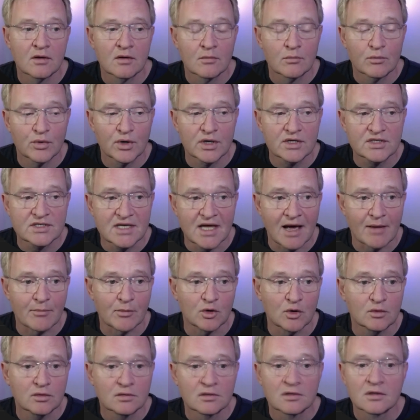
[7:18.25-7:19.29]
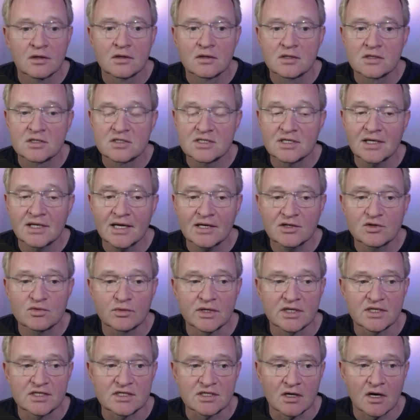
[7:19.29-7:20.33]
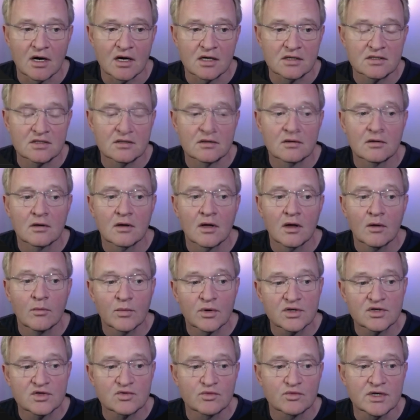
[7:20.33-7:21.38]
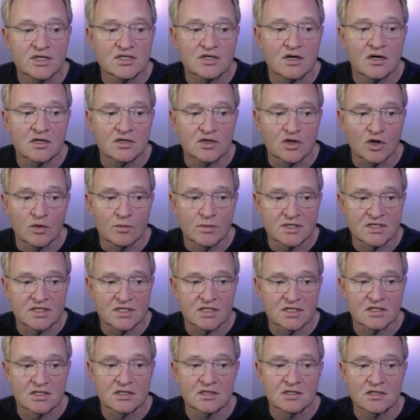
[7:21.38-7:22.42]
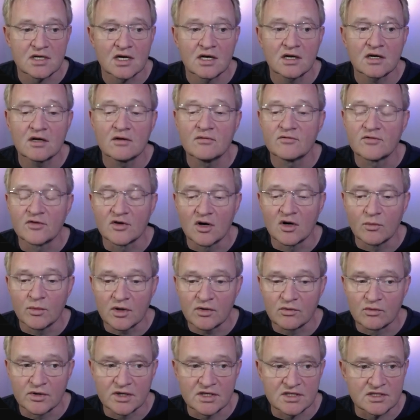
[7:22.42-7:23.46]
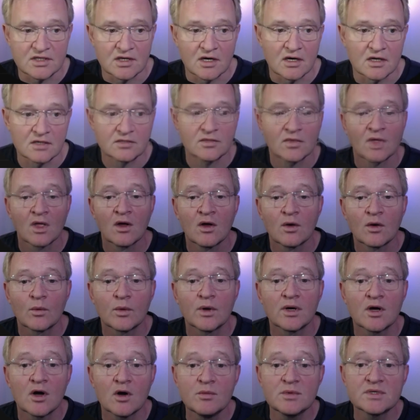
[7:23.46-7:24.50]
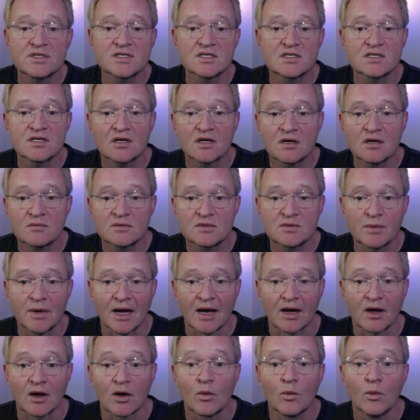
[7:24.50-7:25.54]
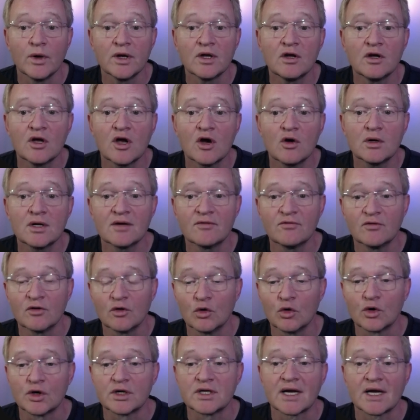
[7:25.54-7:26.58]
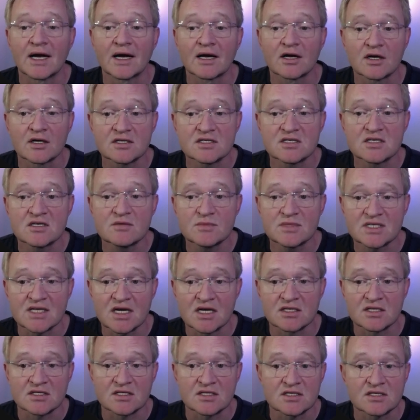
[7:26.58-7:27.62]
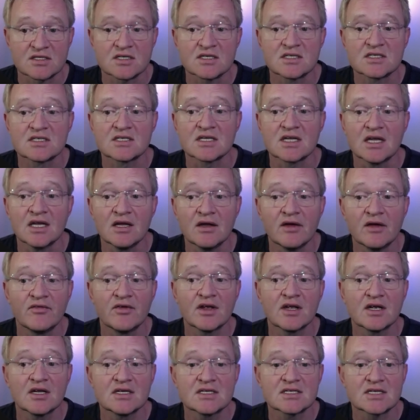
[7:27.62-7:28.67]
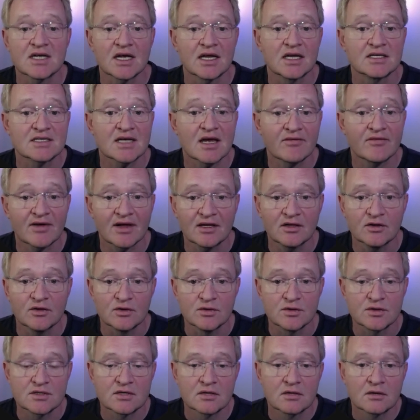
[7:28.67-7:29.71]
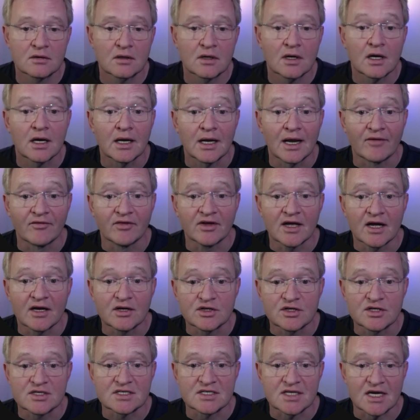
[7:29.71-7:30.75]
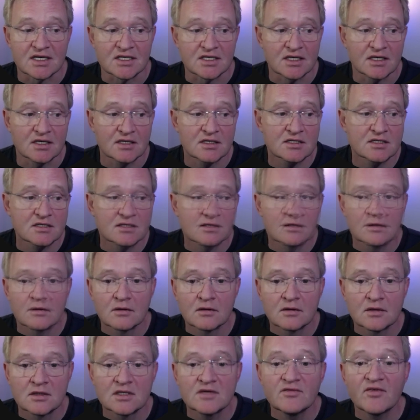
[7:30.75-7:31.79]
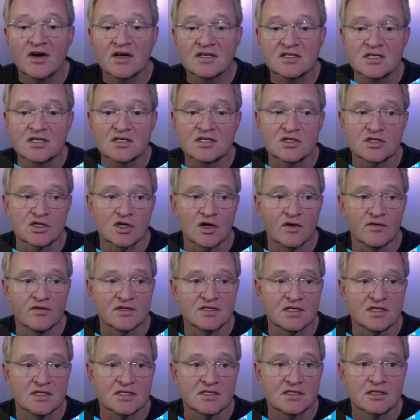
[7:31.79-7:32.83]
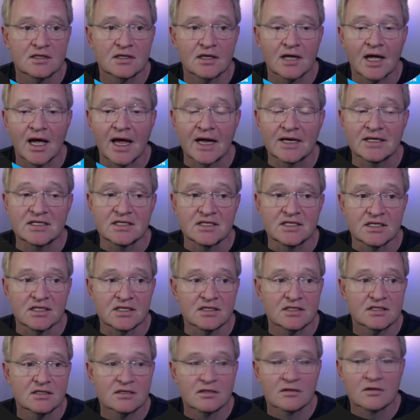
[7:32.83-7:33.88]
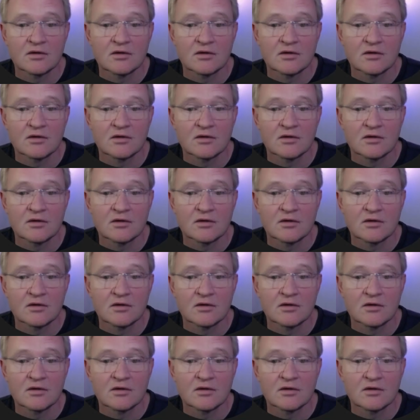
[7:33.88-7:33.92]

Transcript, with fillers: Press YAML, select restart, press restart Home Assistant and confirm with restart. When Home Assistant comes back, we can go and have a look at our custom sensors to see if it contains our values. Navigate to settings, devices and services, entities.